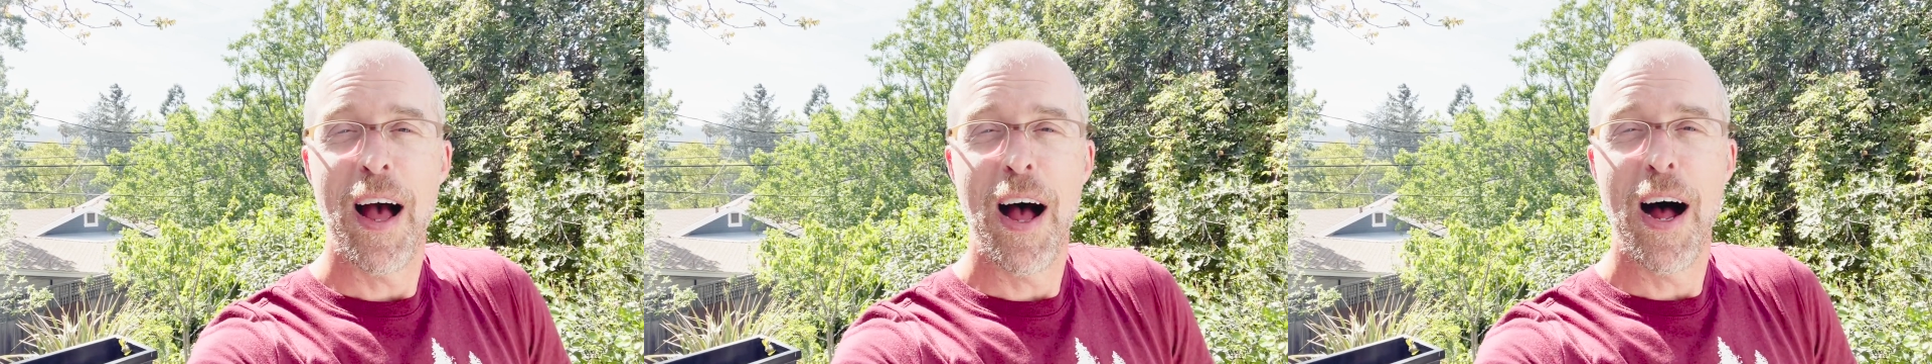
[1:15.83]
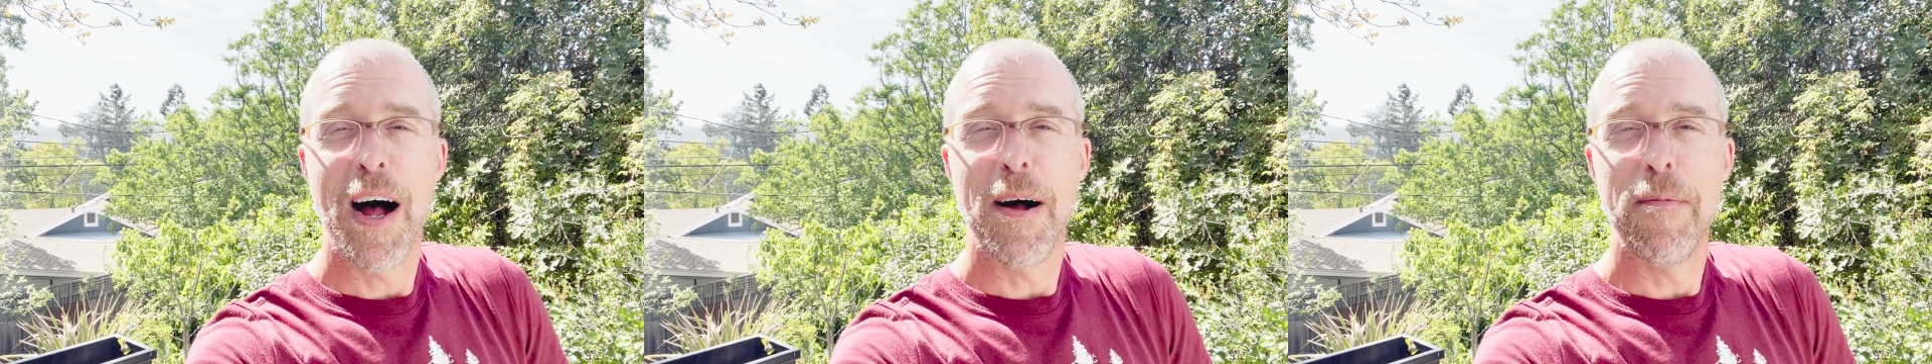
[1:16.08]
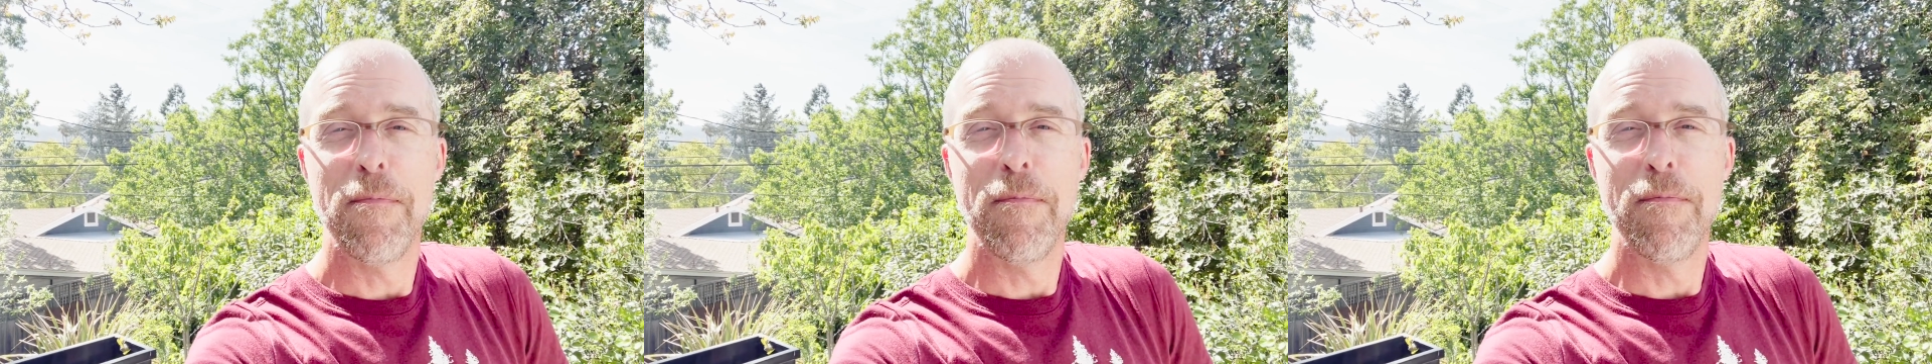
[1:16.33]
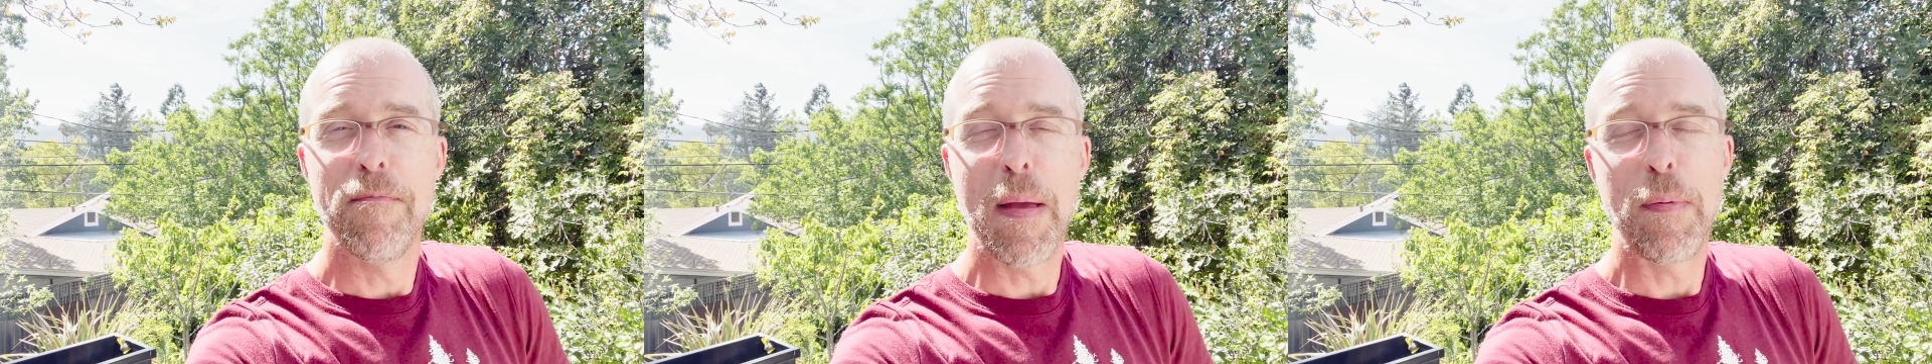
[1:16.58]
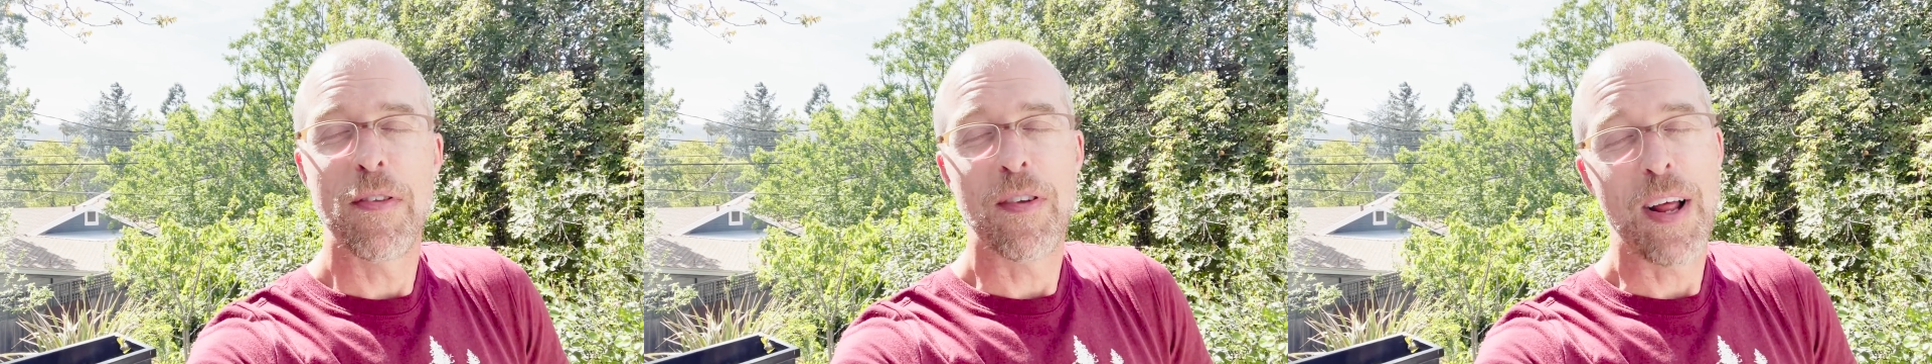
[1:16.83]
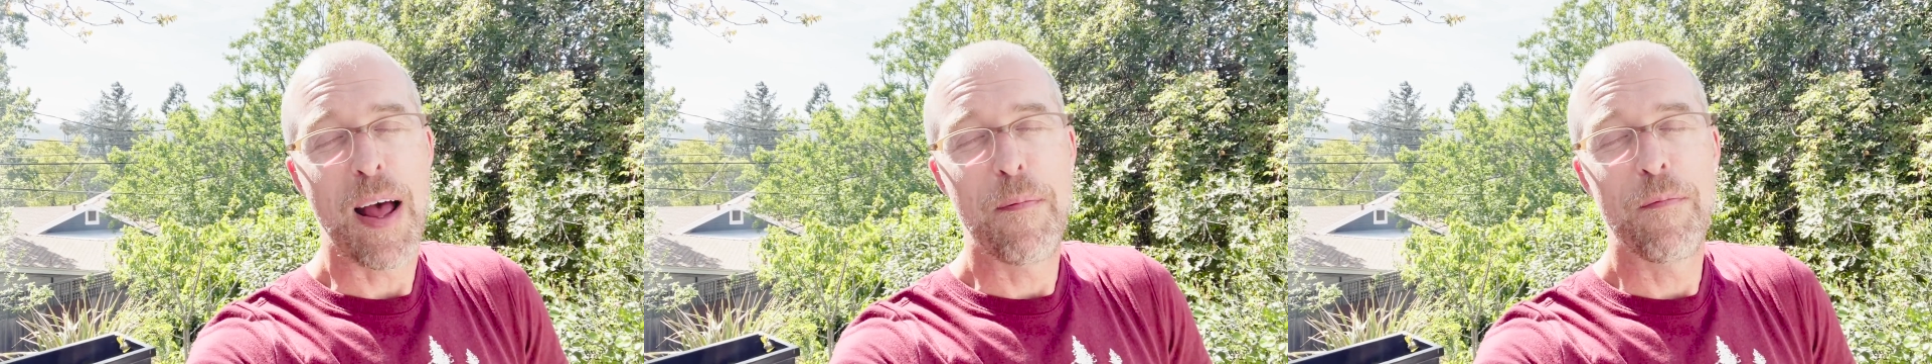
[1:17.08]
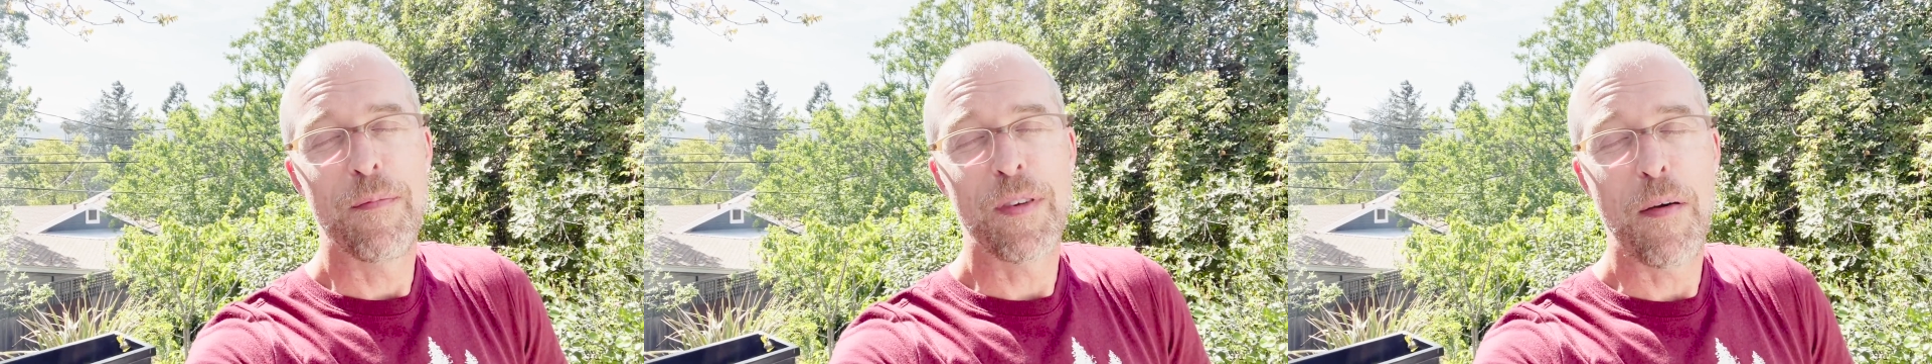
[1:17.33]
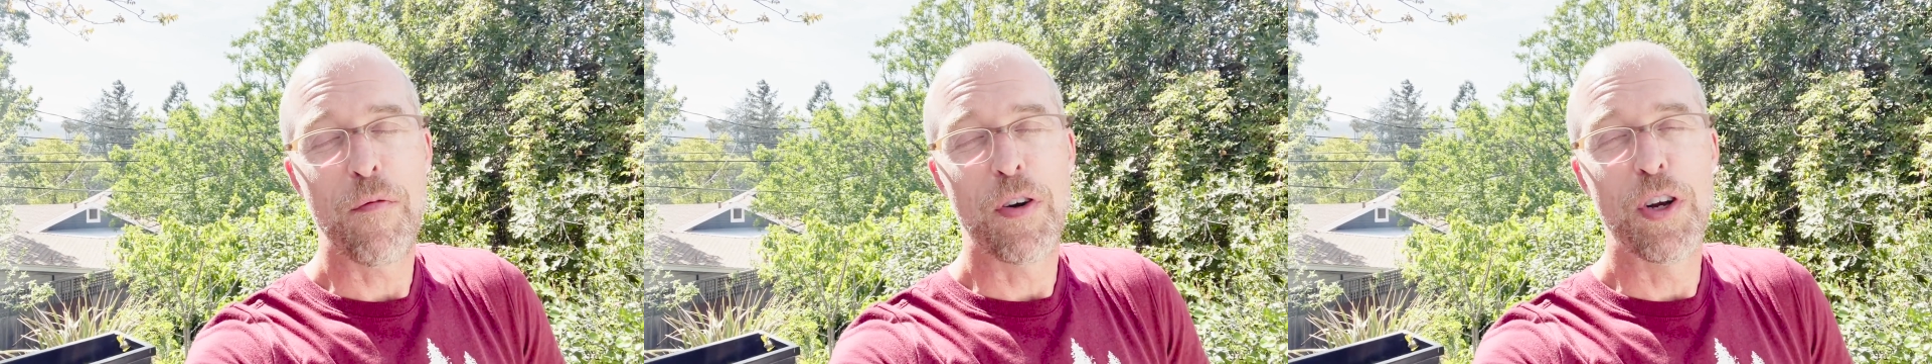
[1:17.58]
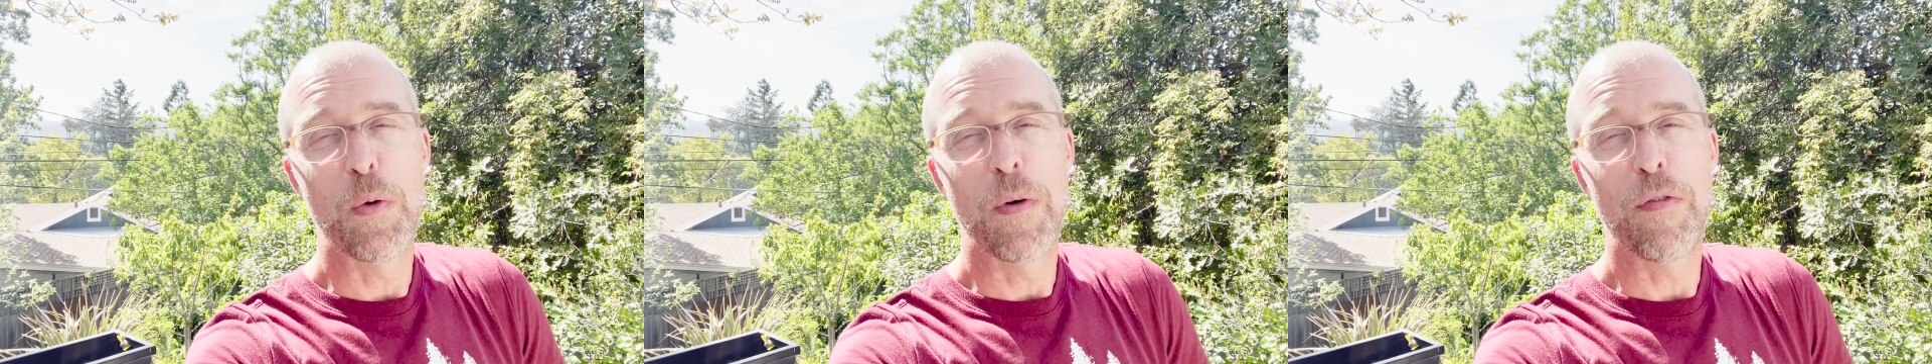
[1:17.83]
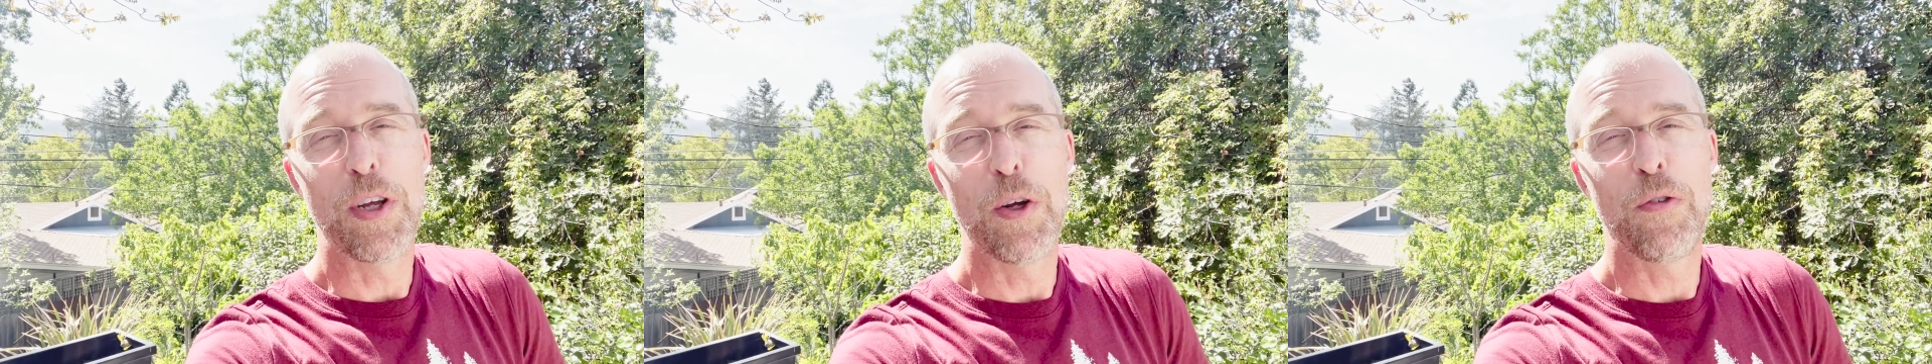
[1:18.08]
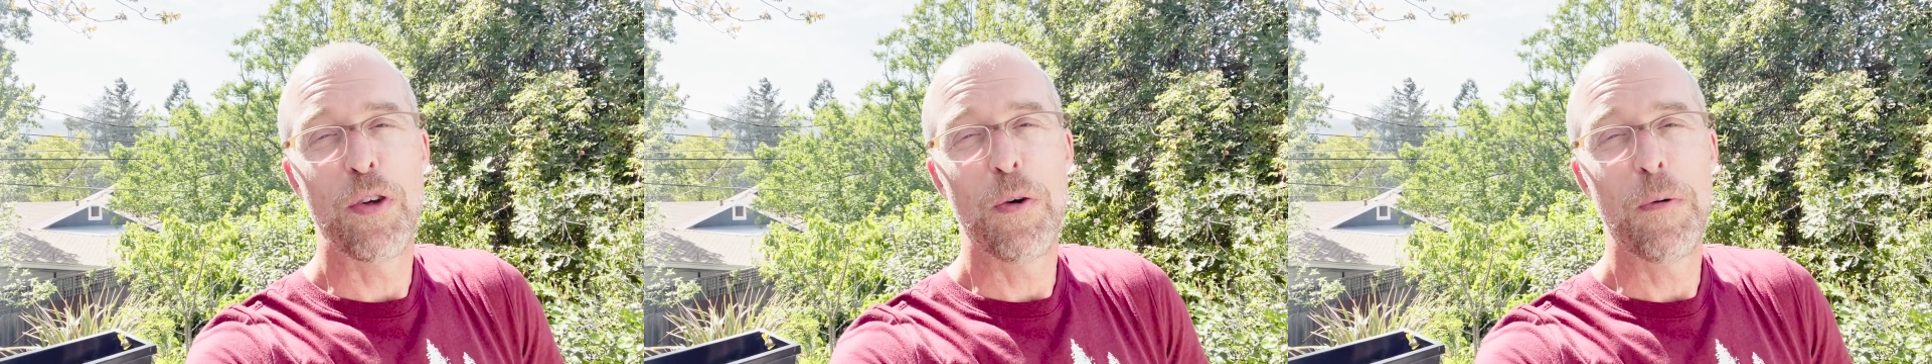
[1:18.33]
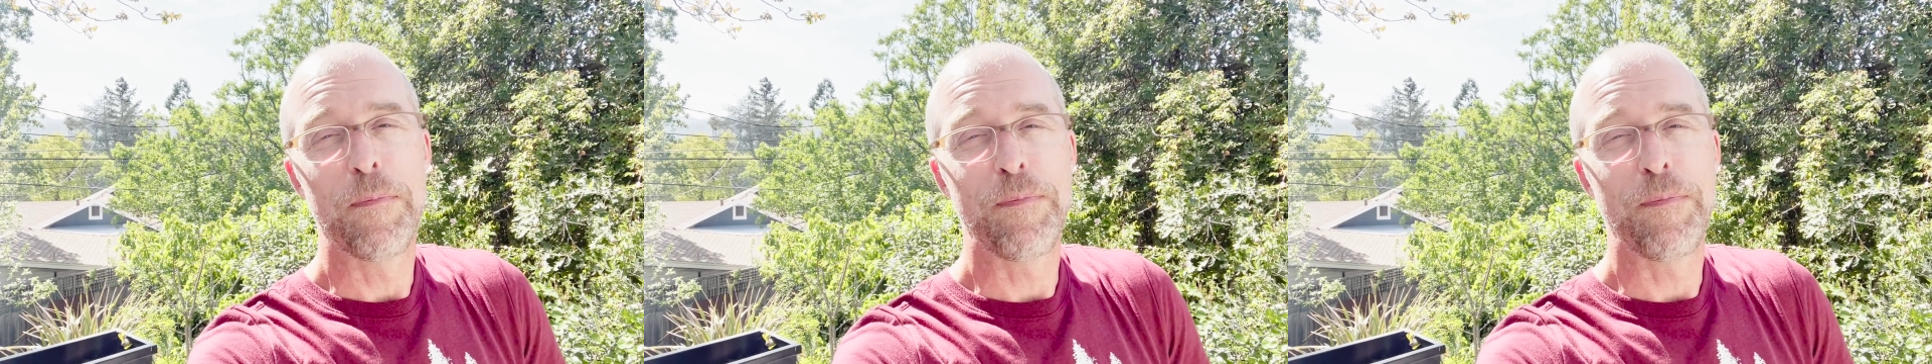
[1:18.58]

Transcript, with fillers: Um, maybe it's a time time for a new one for you too.